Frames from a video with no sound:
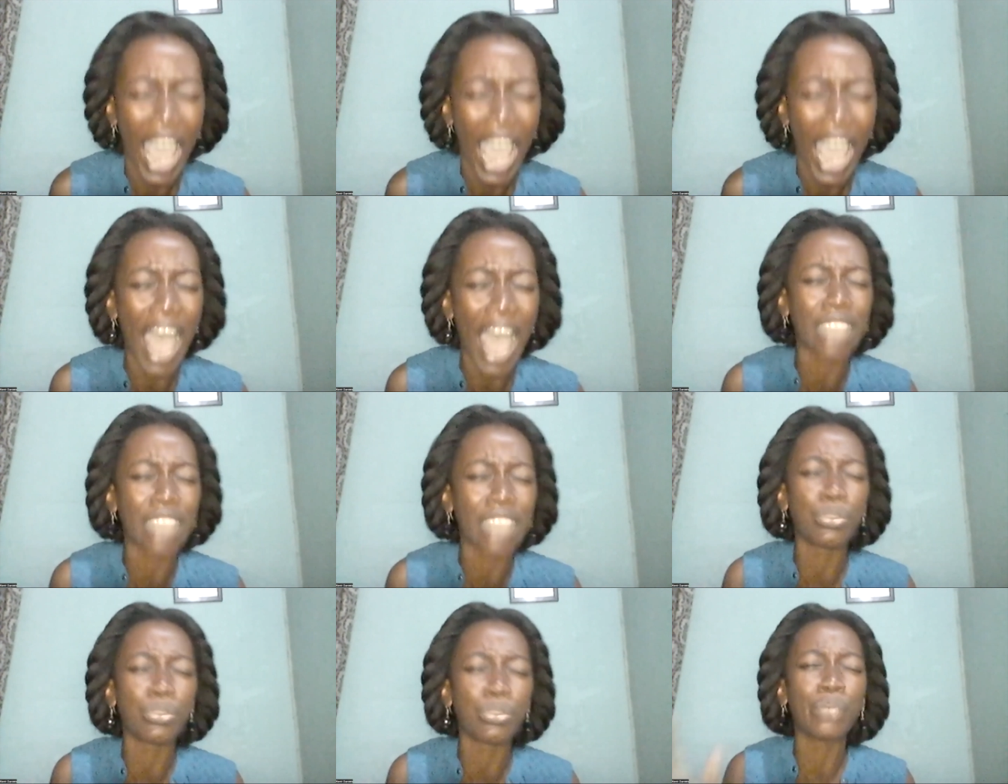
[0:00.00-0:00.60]

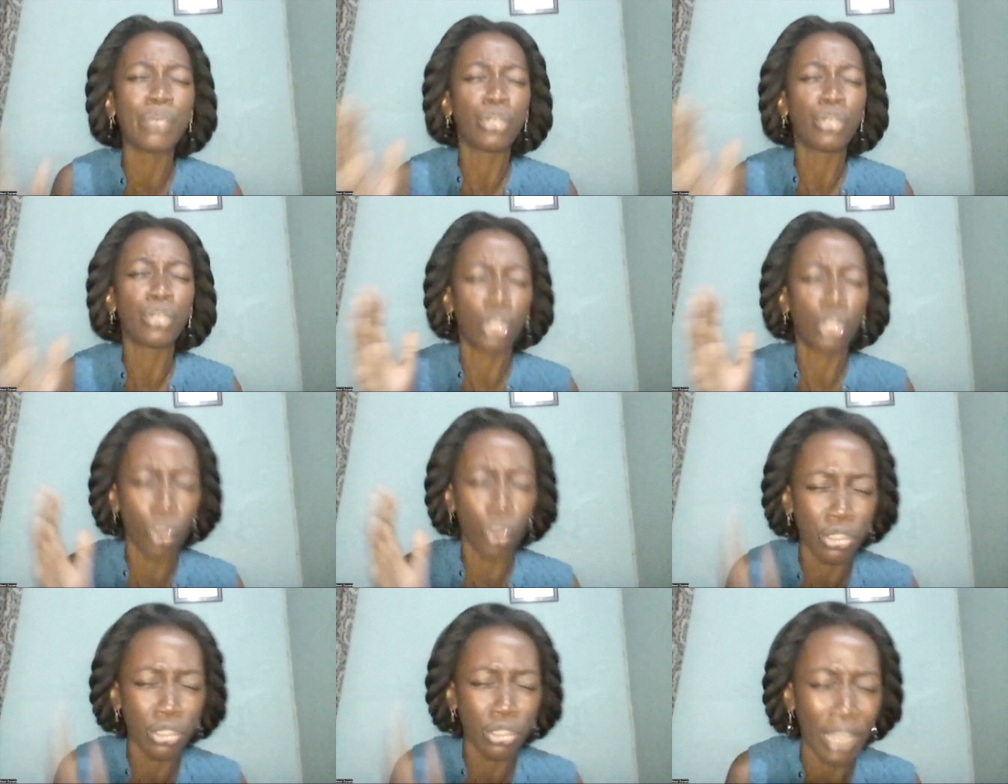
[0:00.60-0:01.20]
As we will
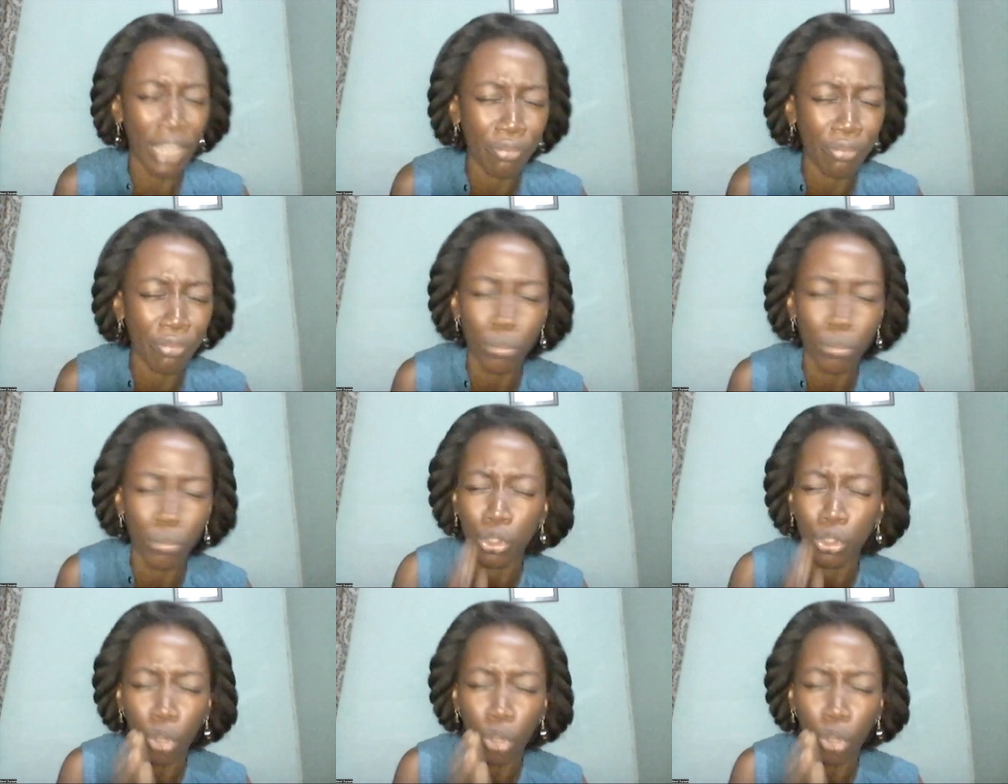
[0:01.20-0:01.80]
close that,
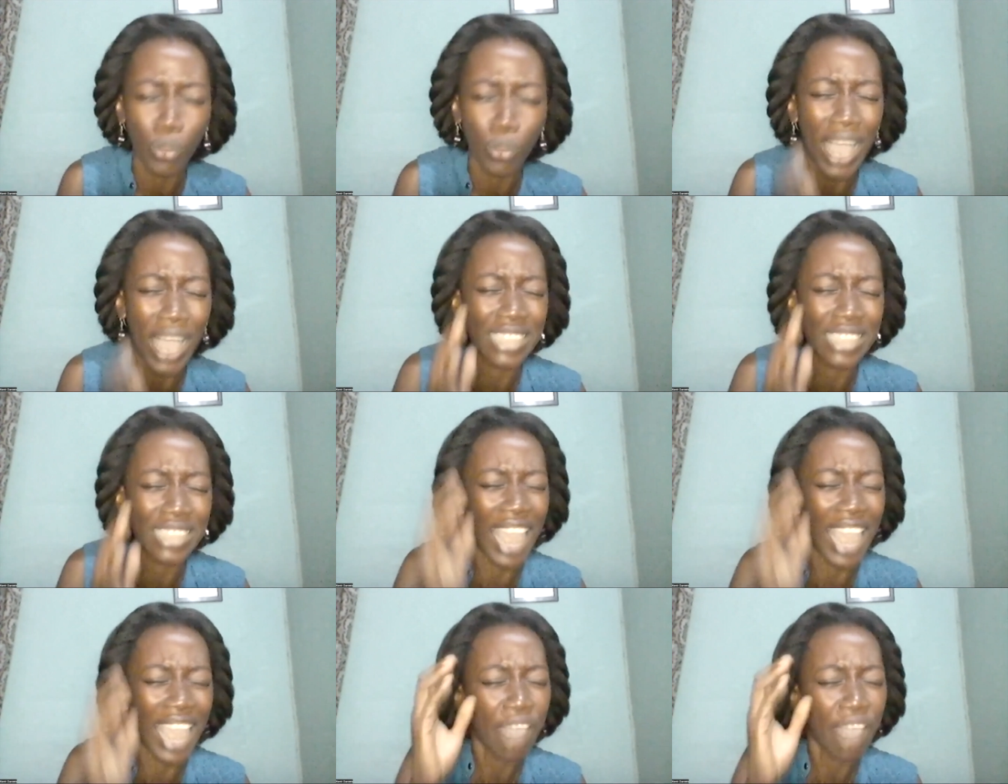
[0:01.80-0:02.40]
Lord, we ask
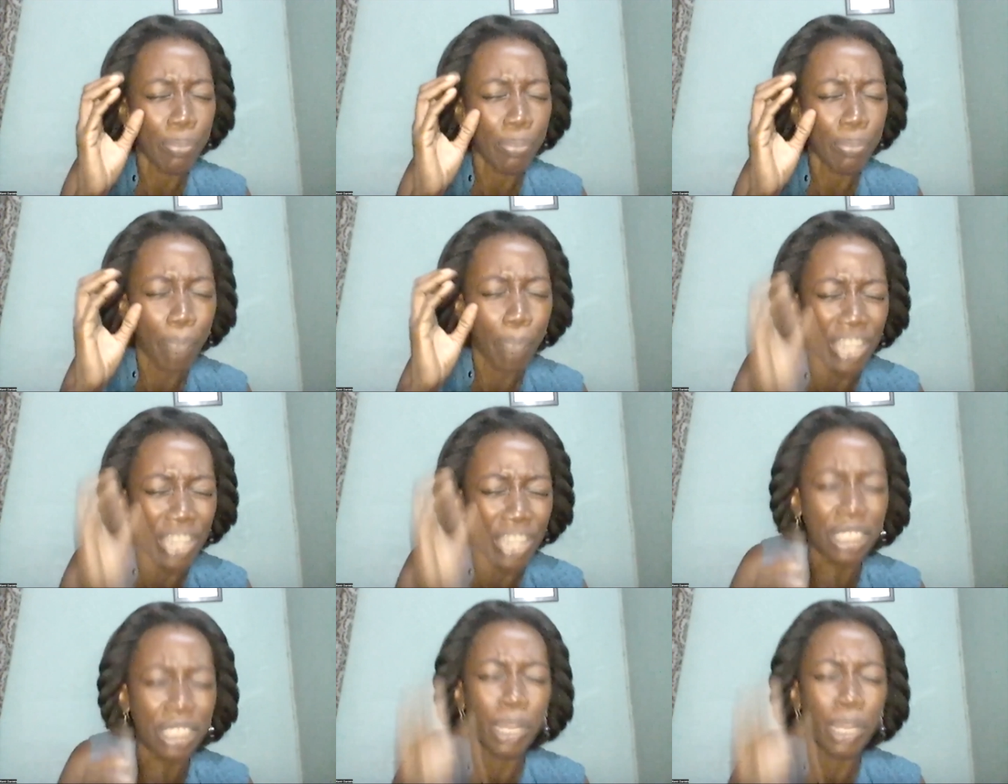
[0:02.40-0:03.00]
that every
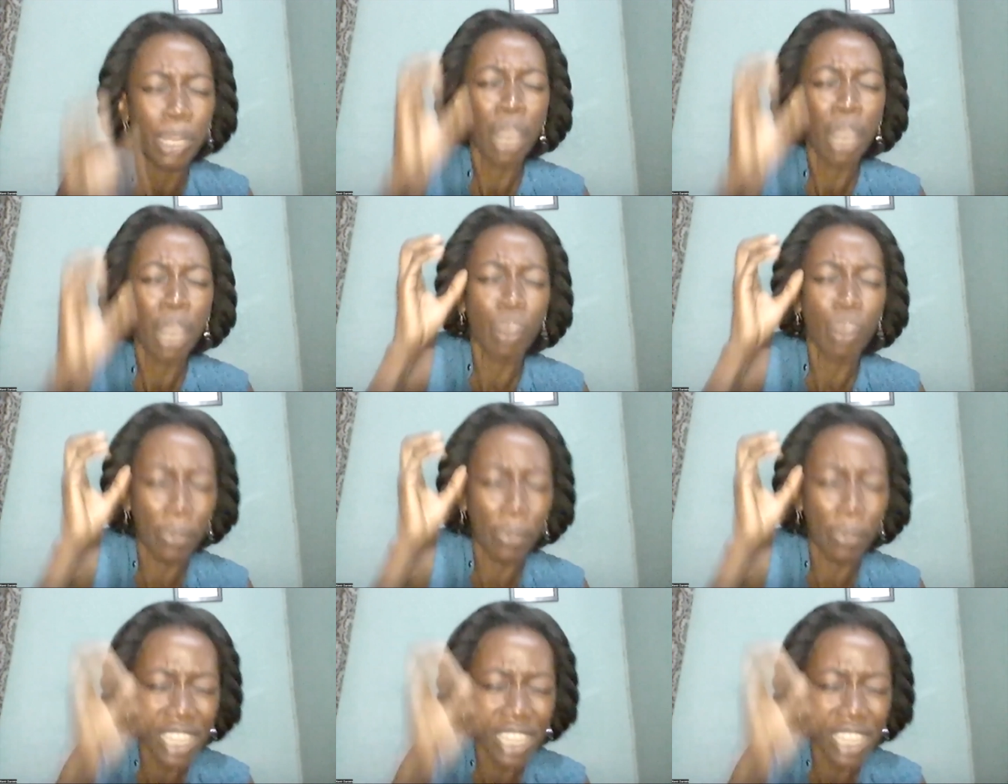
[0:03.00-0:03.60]
person
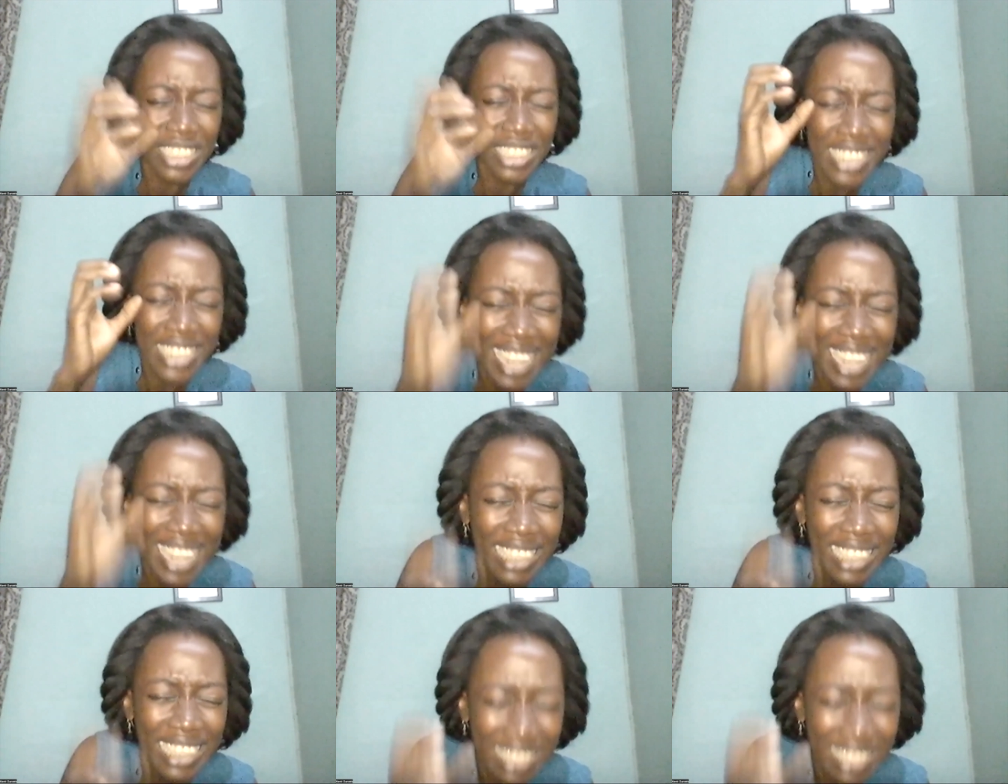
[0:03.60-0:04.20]
represented here
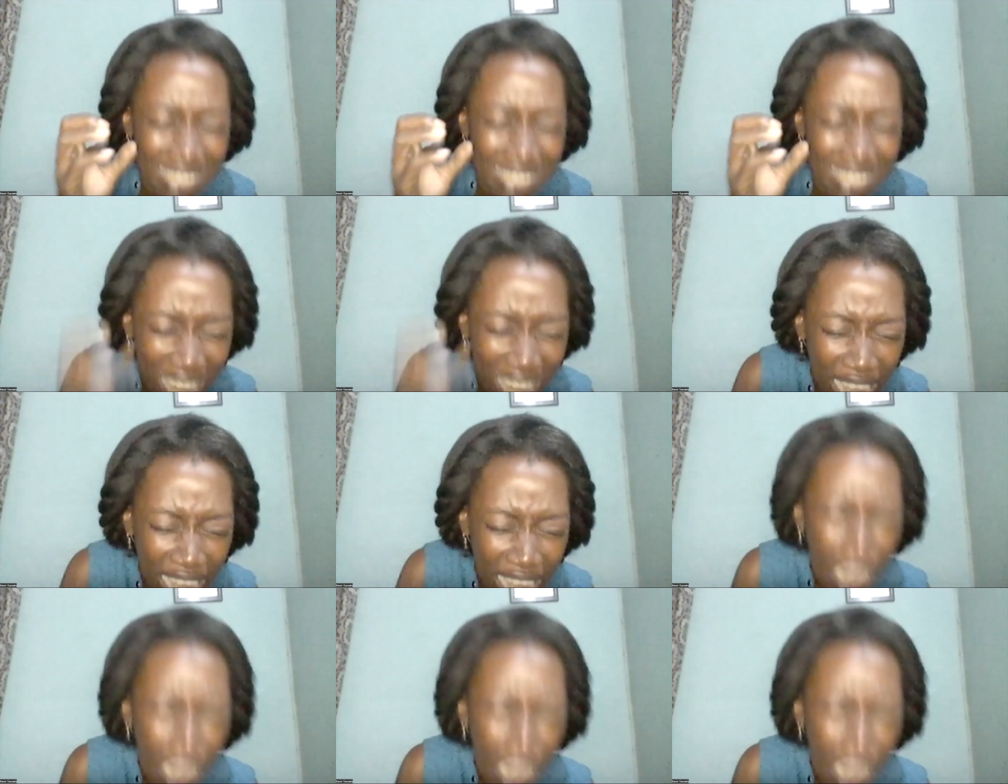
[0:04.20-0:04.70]
today,